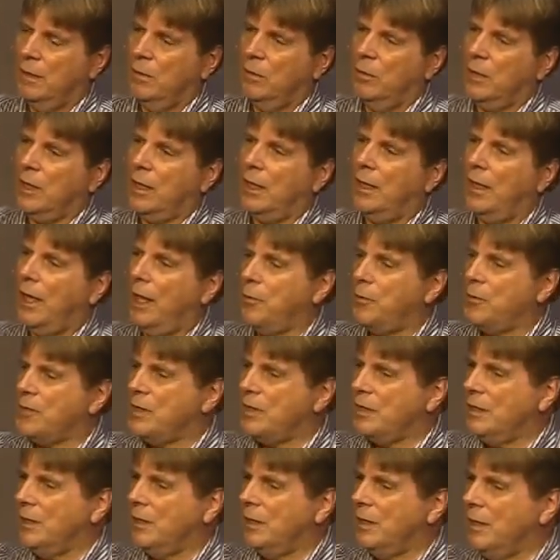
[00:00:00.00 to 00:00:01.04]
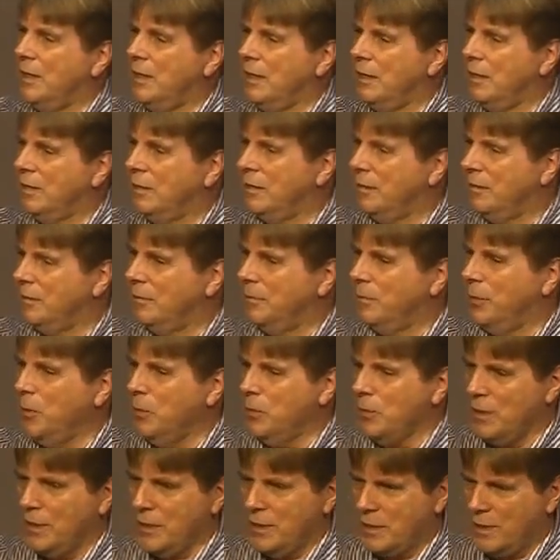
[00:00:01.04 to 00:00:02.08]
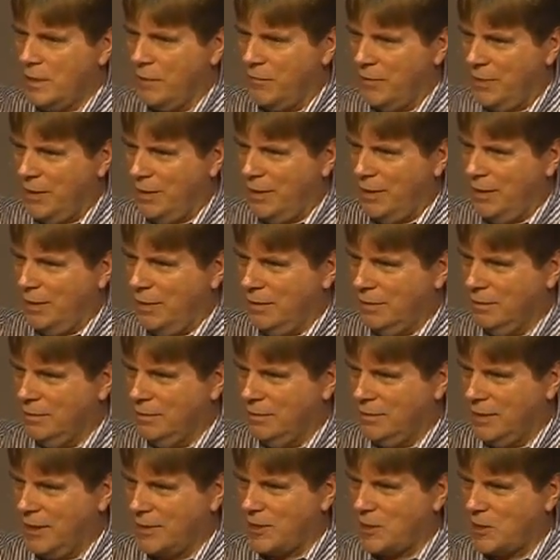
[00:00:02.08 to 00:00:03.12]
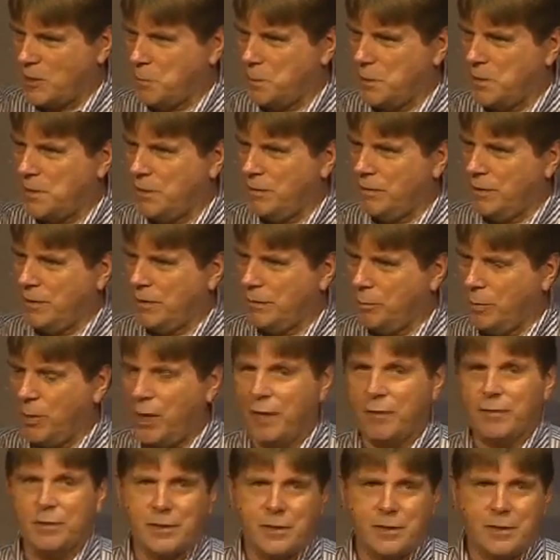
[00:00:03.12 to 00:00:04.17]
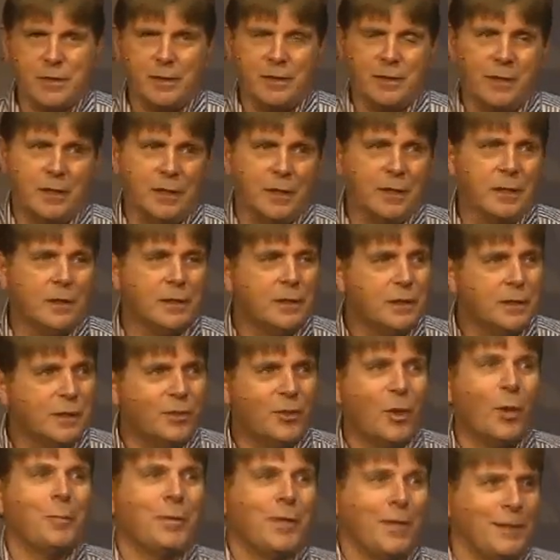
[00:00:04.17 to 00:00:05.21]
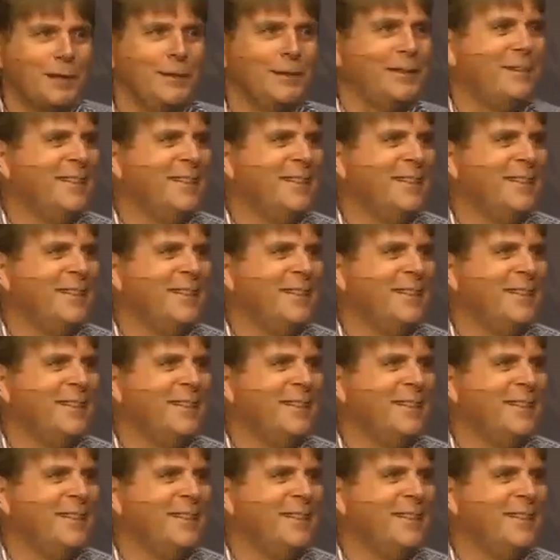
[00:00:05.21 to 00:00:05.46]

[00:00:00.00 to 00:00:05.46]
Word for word: When I was in the boonies of India, that's a specific province in India. No, I'm kidding.